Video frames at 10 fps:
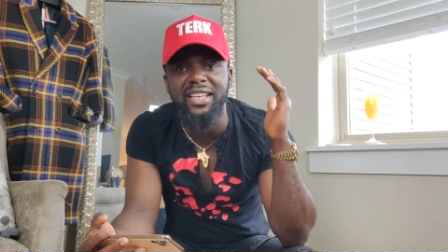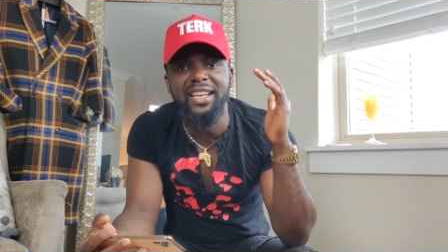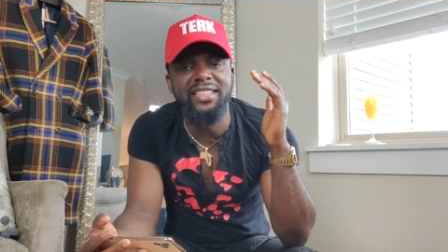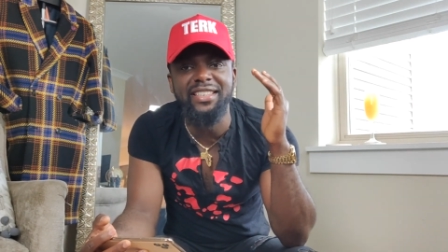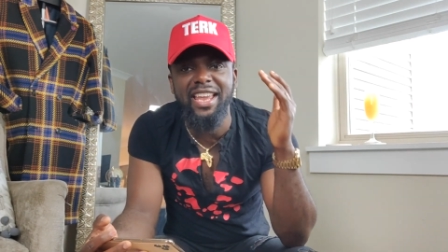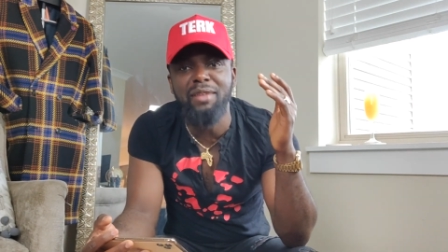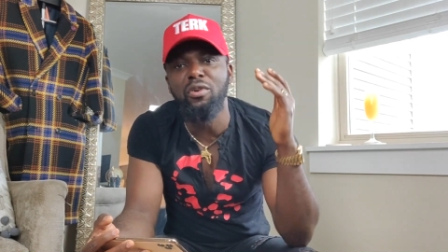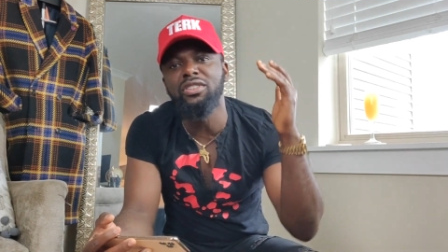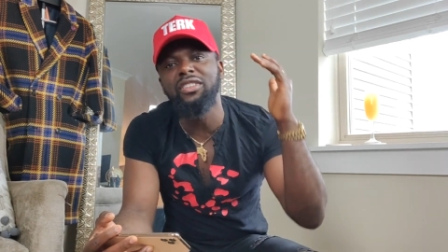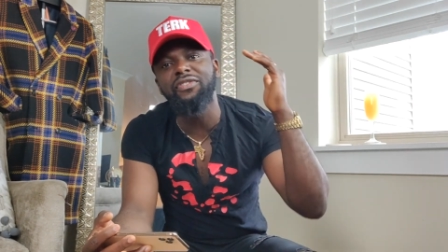get her
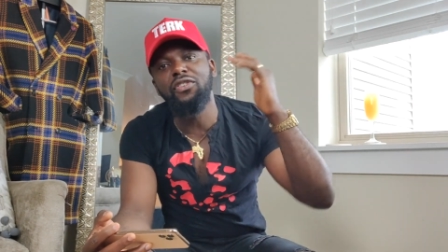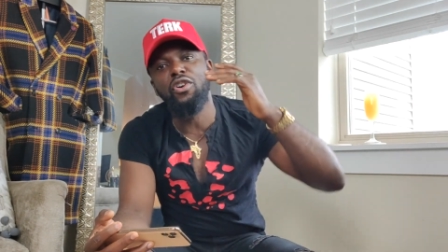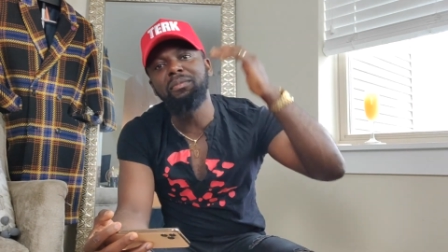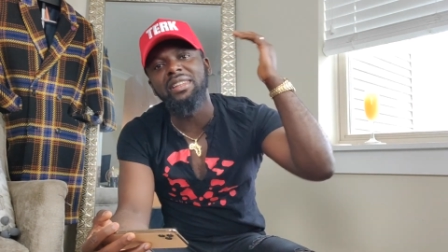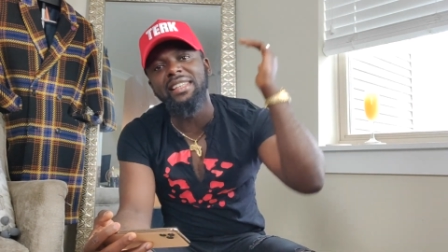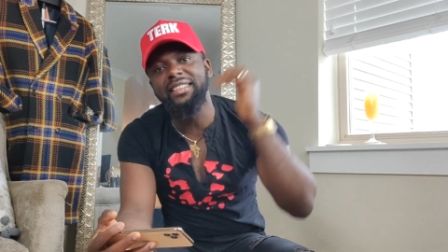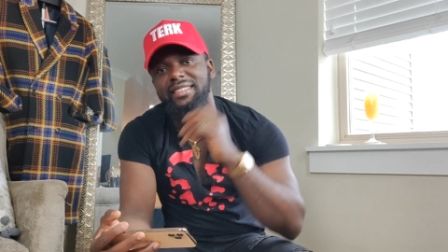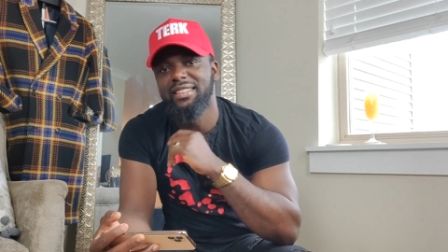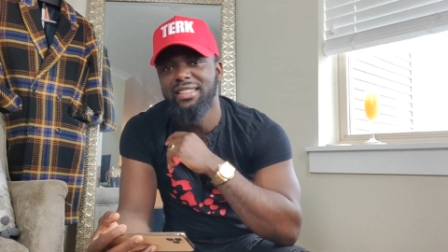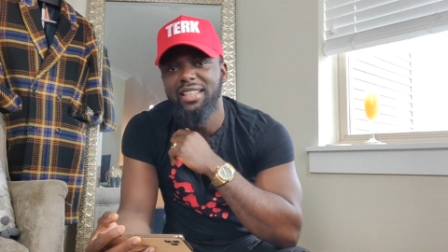name on the Forbes
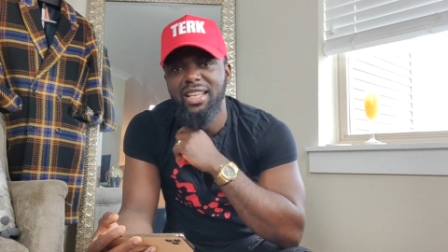list.